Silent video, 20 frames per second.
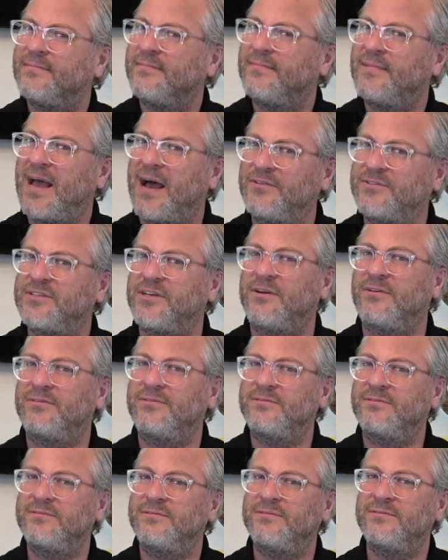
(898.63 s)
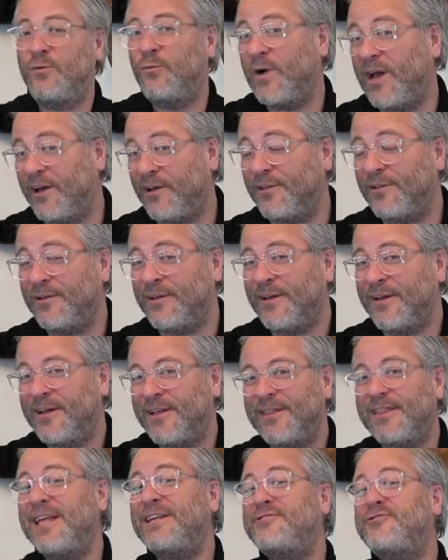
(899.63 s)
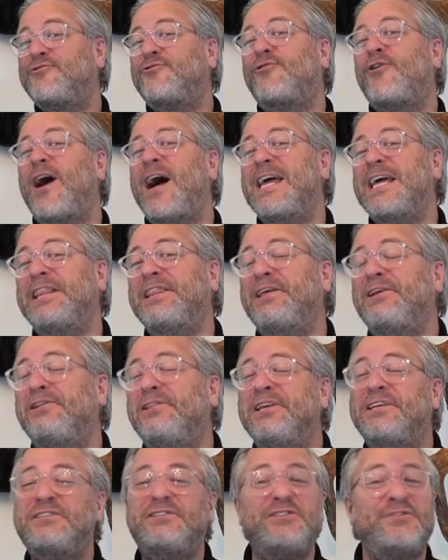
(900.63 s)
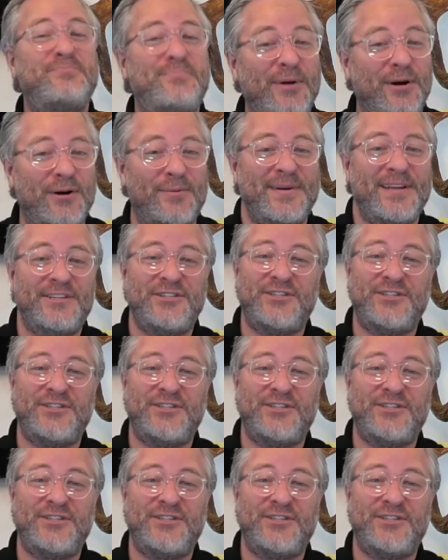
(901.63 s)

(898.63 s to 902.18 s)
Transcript: How so? Well, let's try a little experiment,